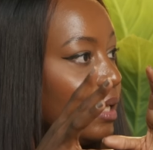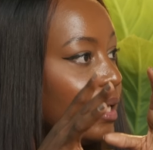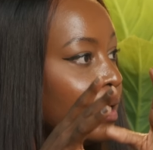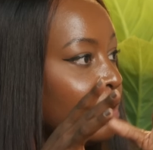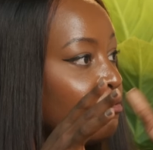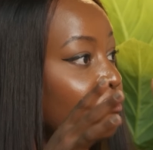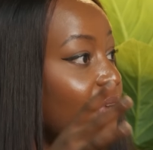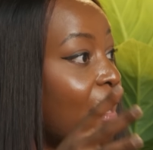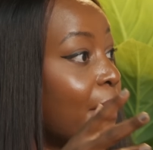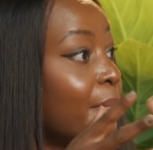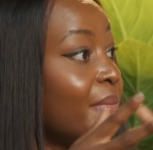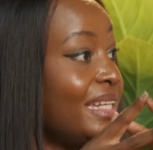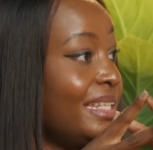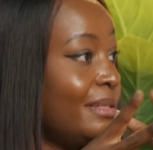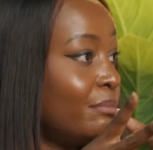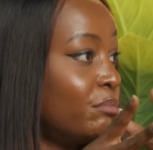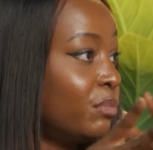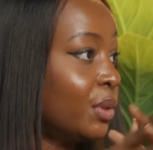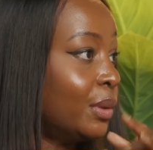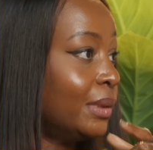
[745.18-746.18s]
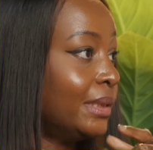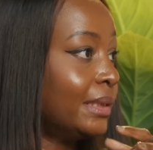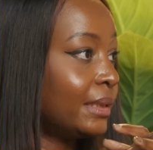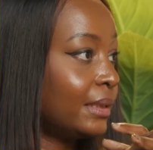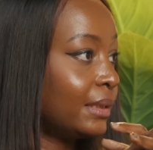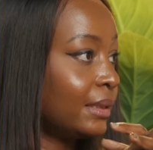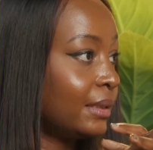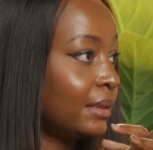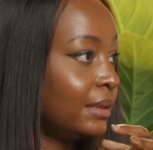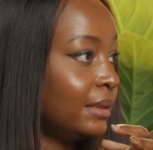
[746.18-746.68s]
in family
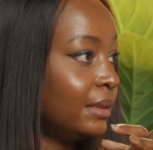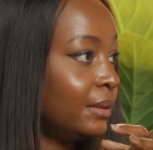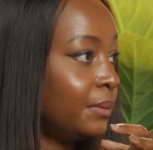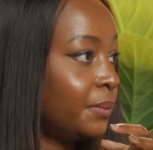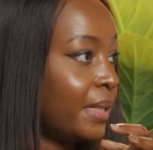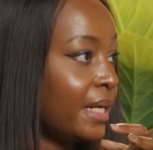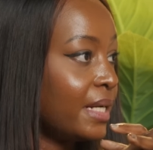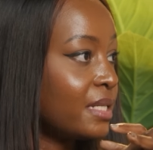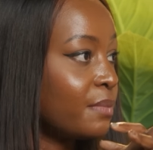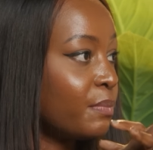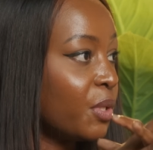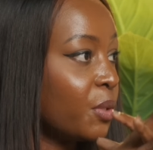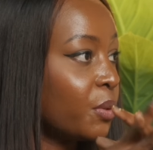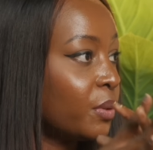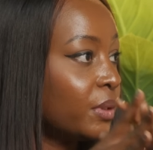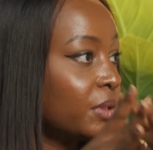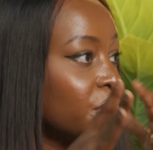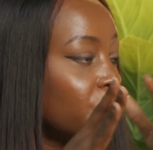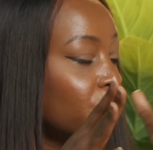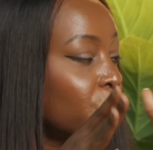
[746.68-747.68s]
bonds, right? Because your